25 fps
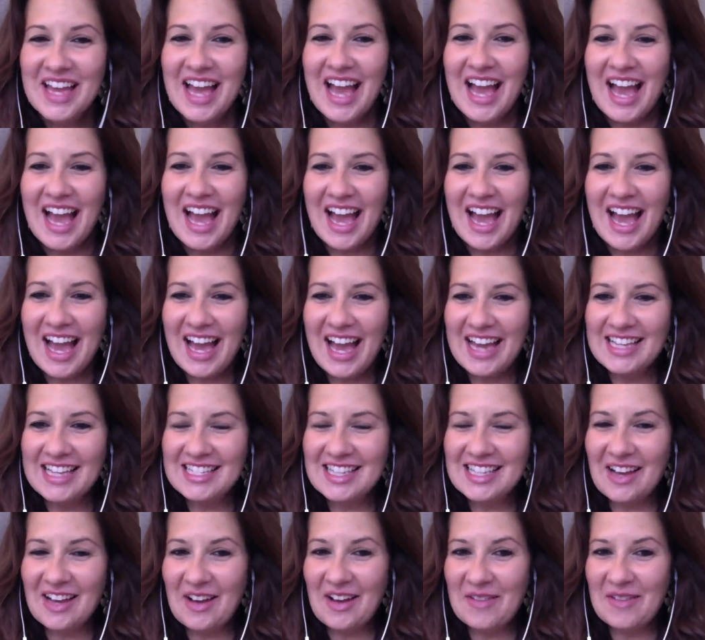as
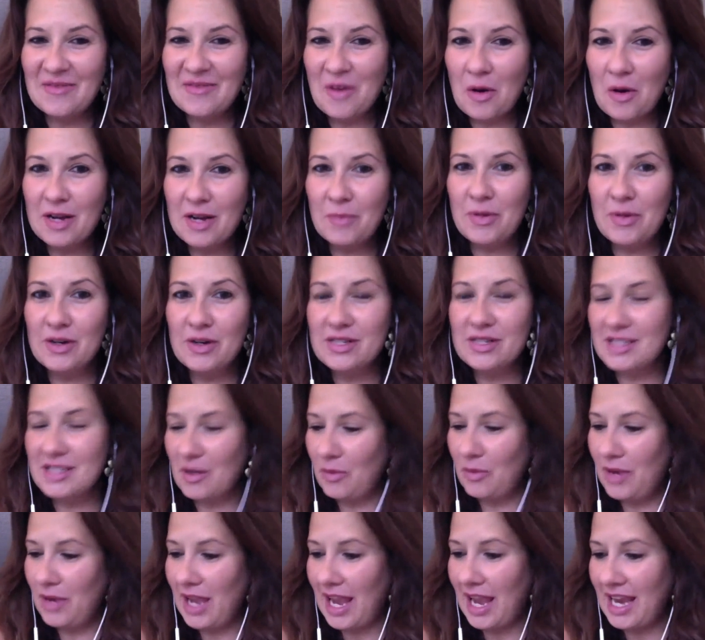it appears that
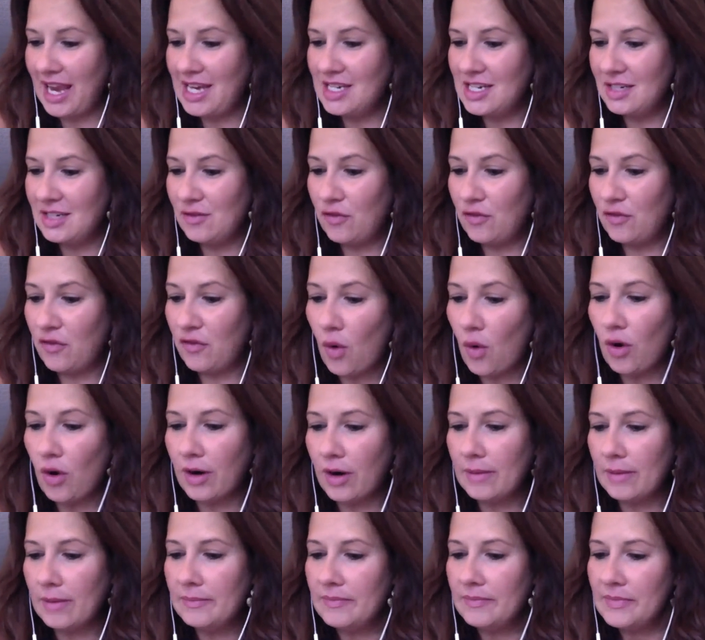we age in
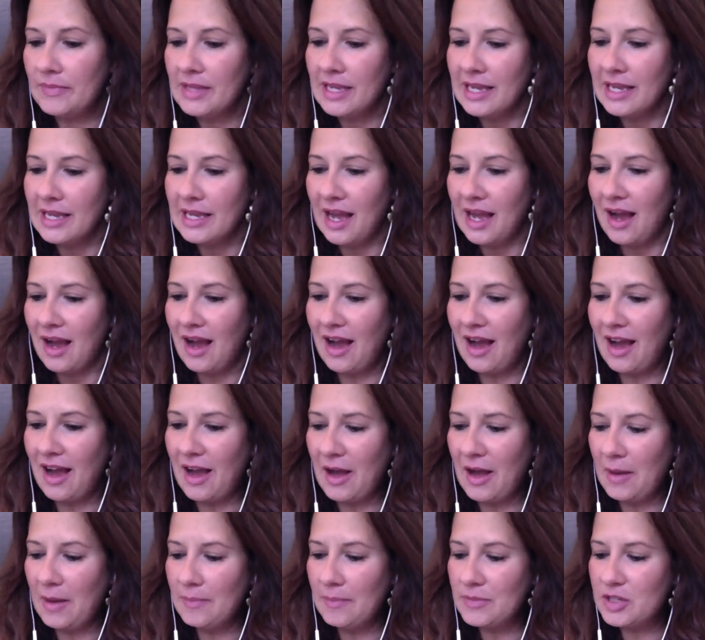form.
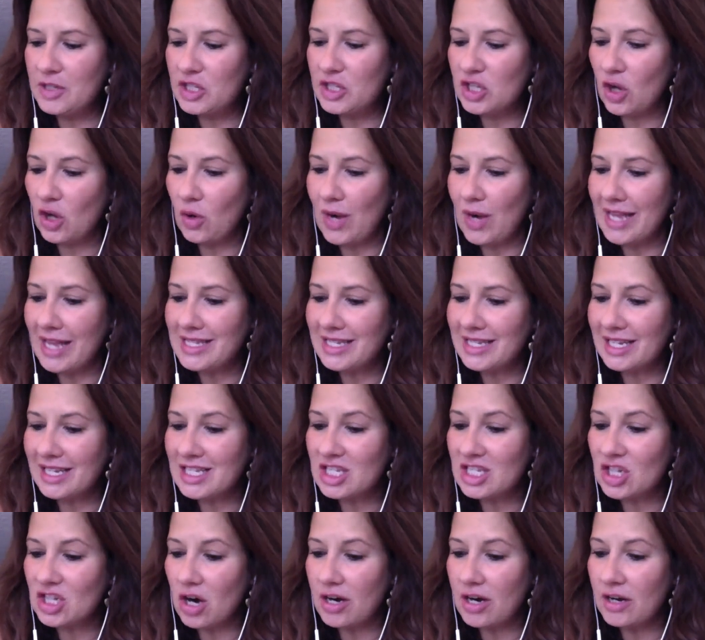So let's get
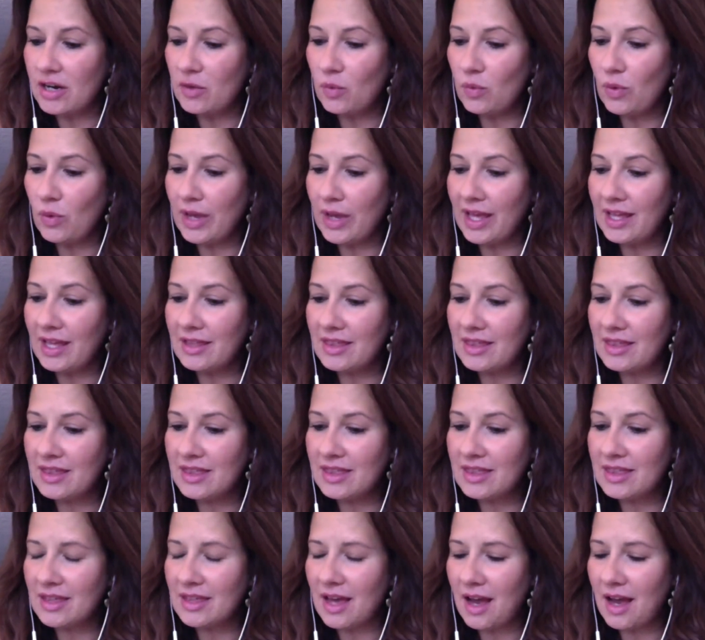started with
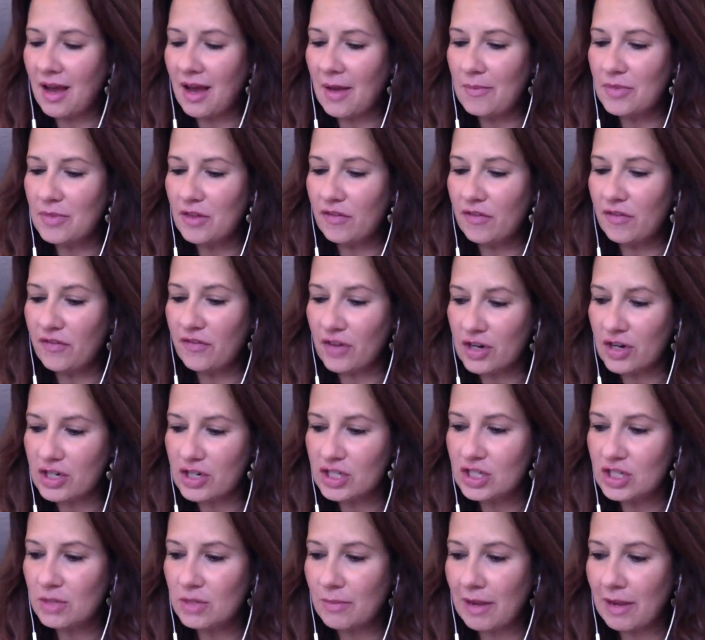
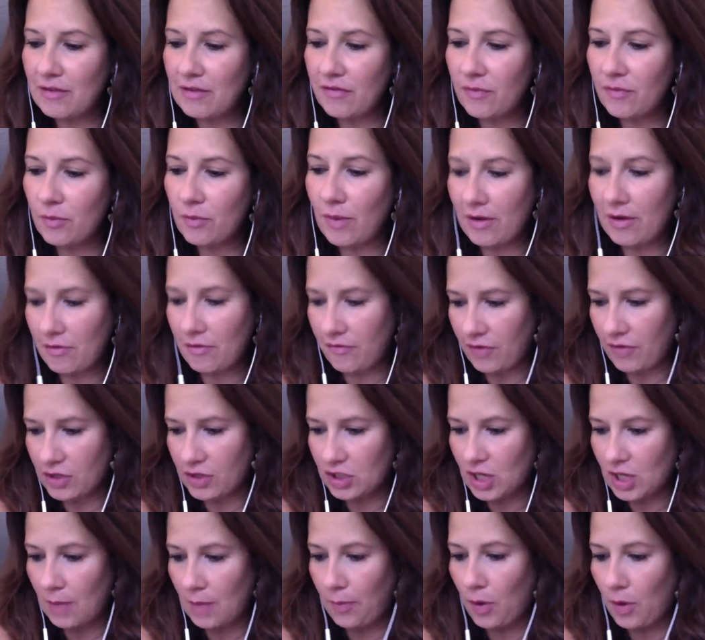my first
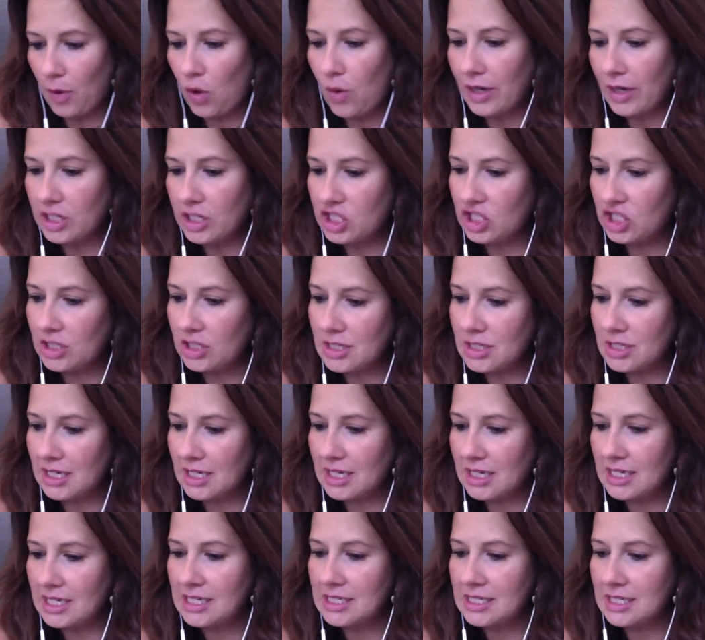couple questions
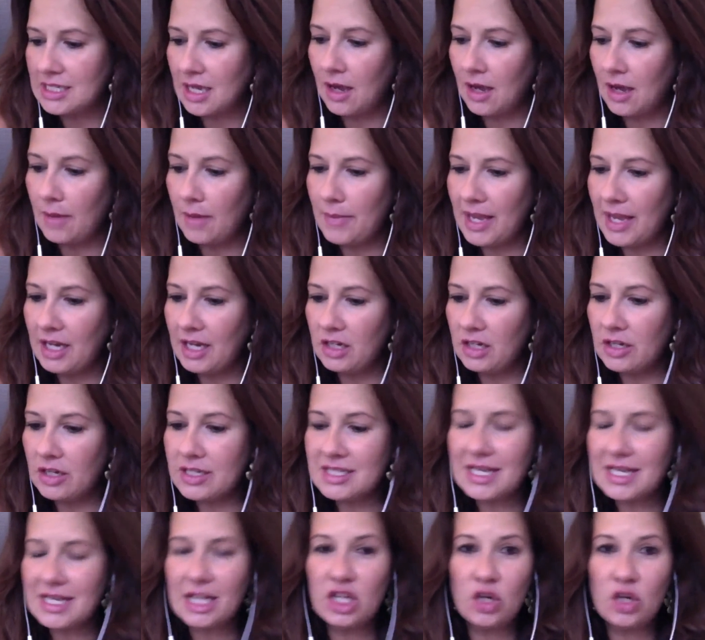is, it looks
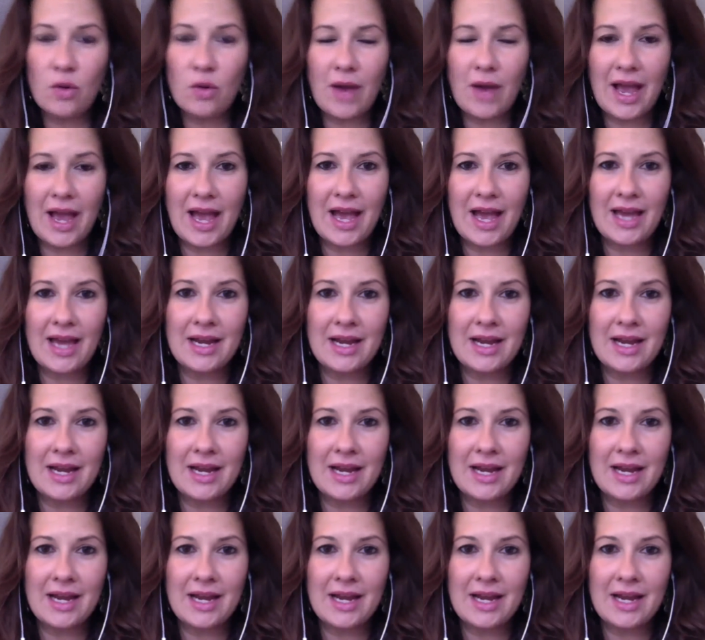like you had